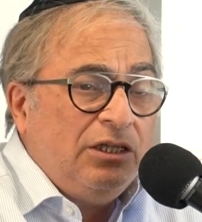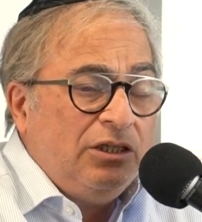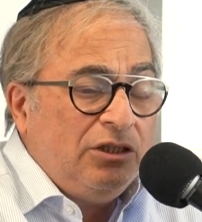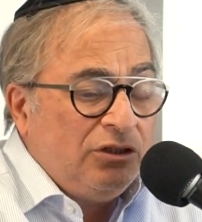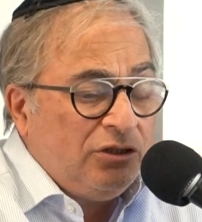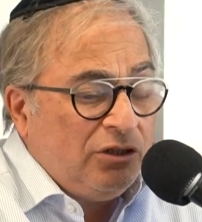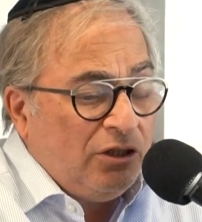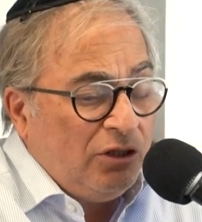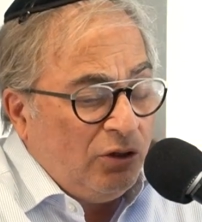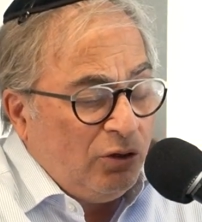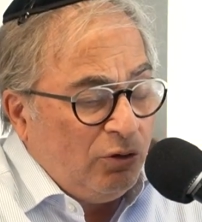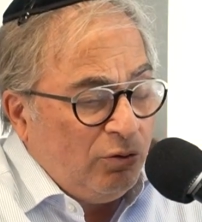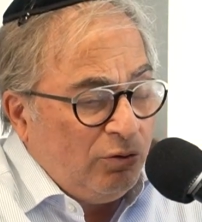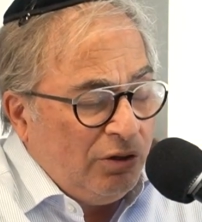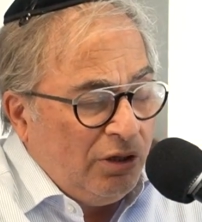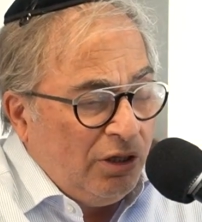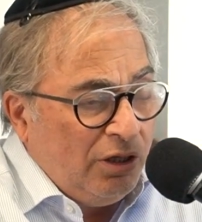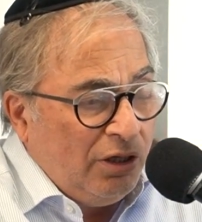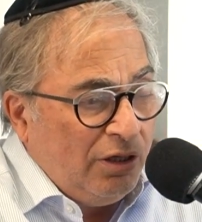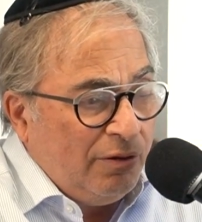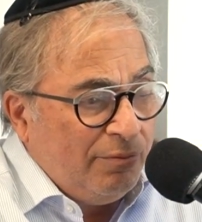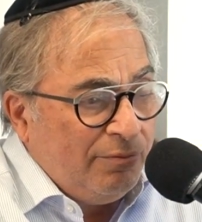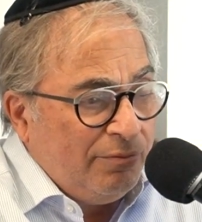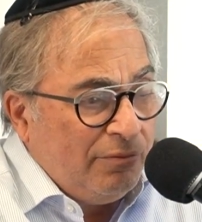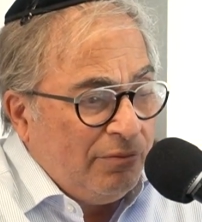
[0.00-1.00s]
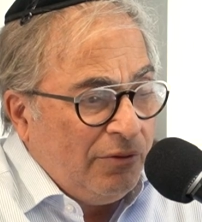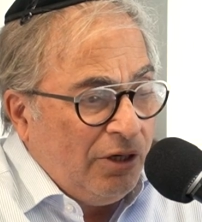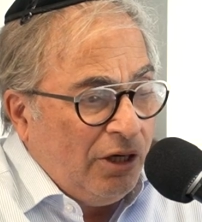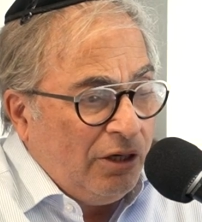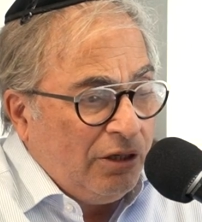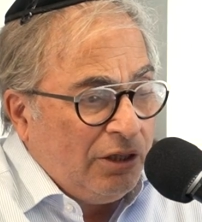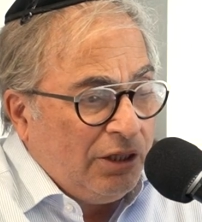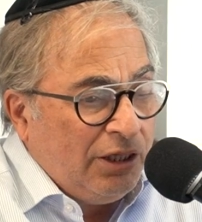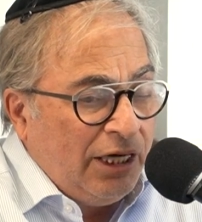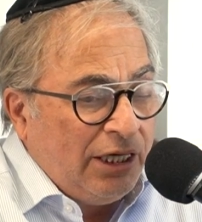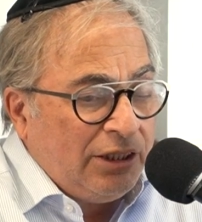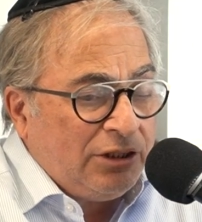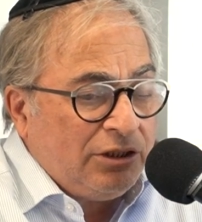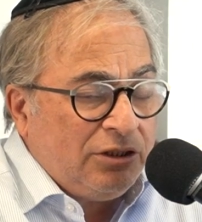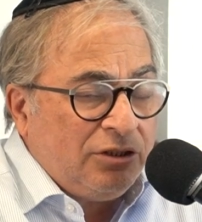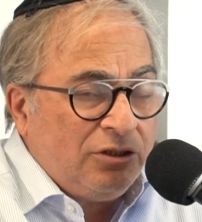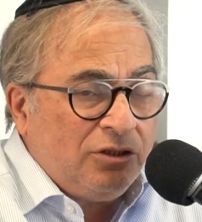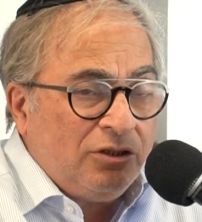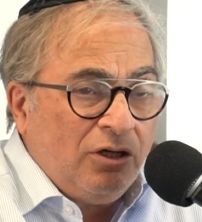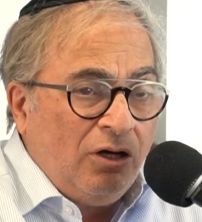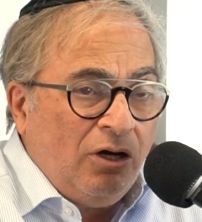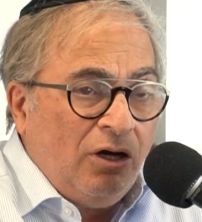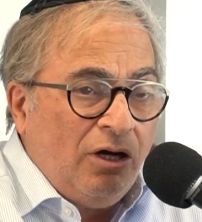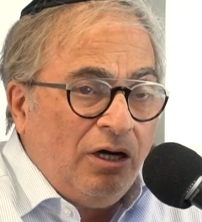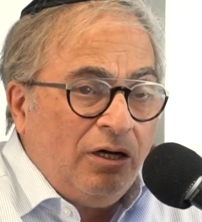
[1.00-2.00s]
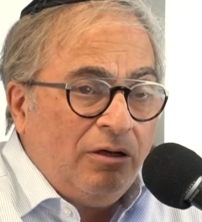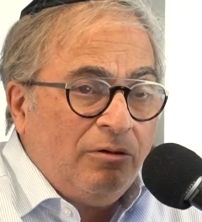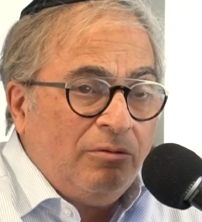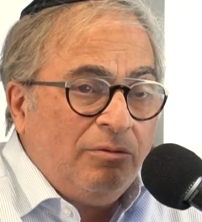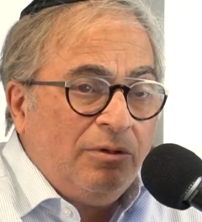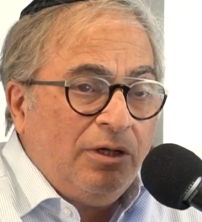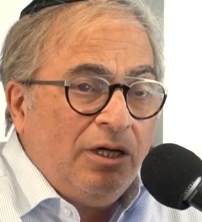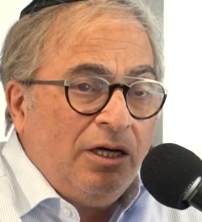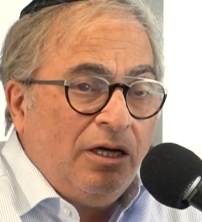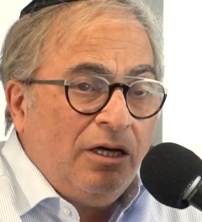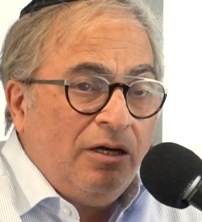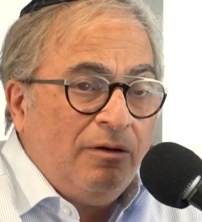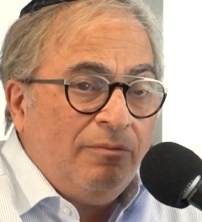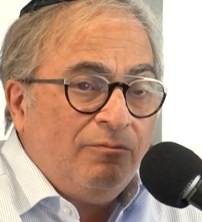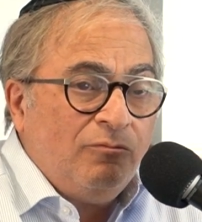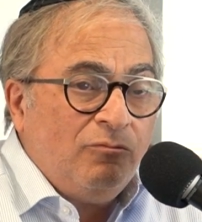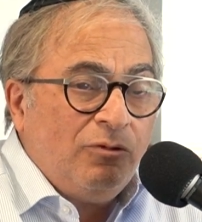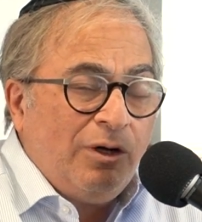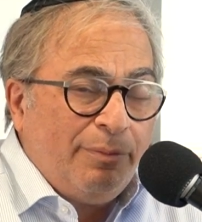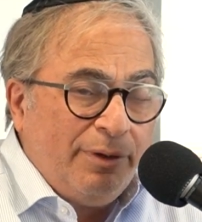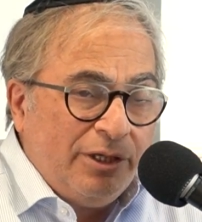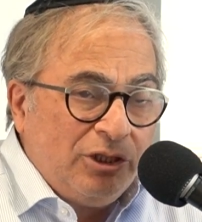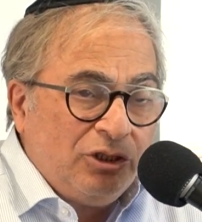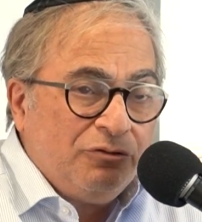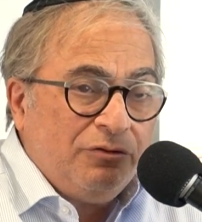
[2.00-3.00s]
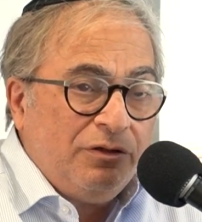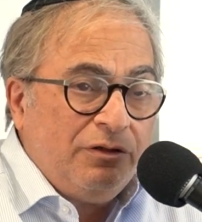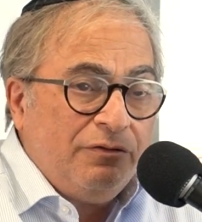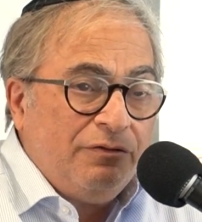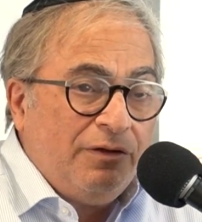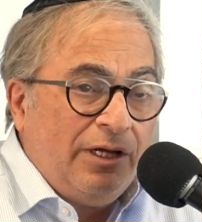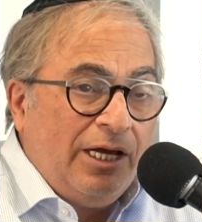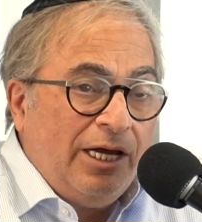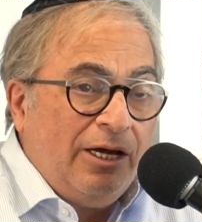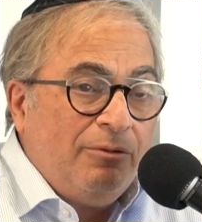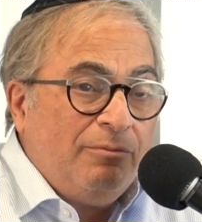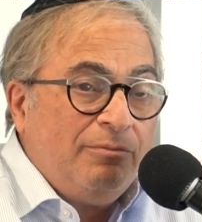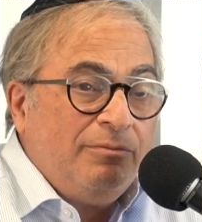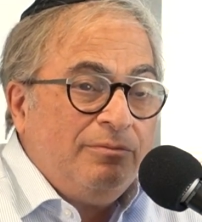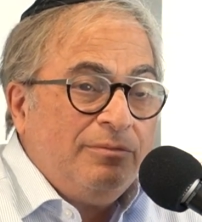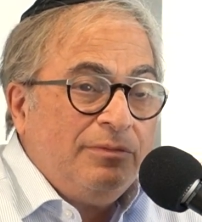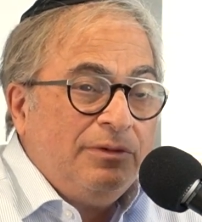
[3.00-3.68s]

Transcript: So, um, our guests are um, Rabbi Tzvi Flaum.